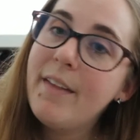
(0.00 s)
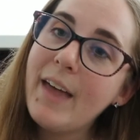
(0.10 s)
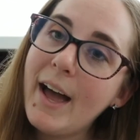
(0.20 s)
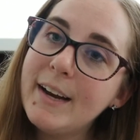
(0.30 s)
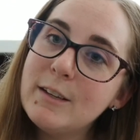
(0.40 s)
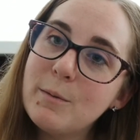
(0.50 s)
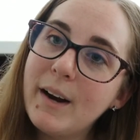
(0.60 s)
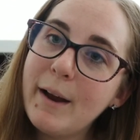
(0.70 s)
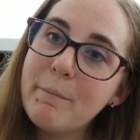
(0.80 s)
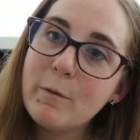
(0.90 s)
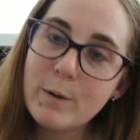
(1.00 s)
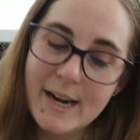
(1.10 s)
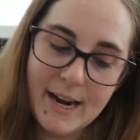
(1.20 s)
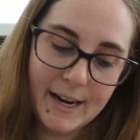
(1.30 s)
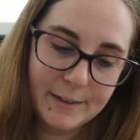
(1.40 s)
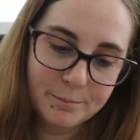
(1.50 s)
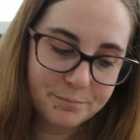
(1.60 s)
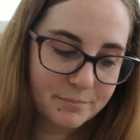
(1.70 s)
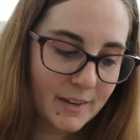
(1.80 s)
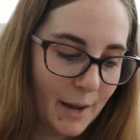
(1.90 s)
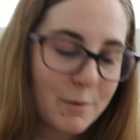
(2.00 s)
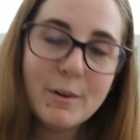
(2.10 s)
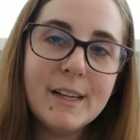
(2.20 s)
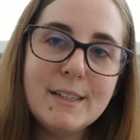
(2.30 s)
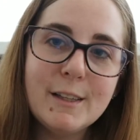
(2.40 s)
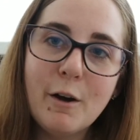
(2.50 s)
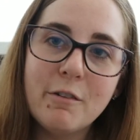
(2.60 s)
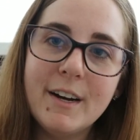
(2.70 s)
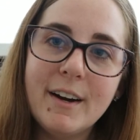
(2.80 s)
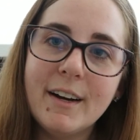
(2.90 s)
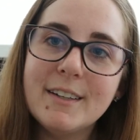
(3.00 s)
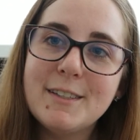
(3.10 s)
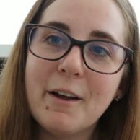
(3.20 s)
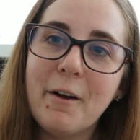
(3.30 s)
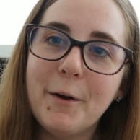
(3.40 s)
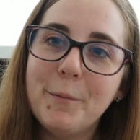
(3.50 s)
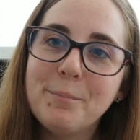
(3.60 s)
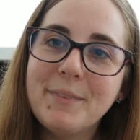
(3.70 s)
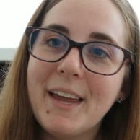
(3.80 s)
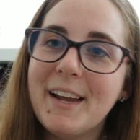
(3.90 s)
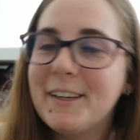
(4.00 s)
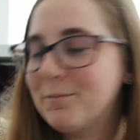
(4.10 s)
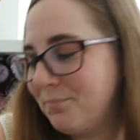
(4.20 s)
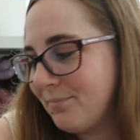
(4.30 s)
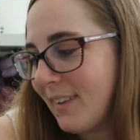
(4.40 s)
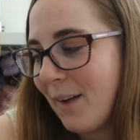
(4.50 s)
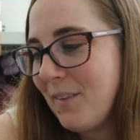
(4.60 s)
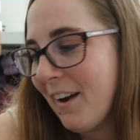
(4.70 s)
that is what I'm reading. I'm a really slow reader, so like I'm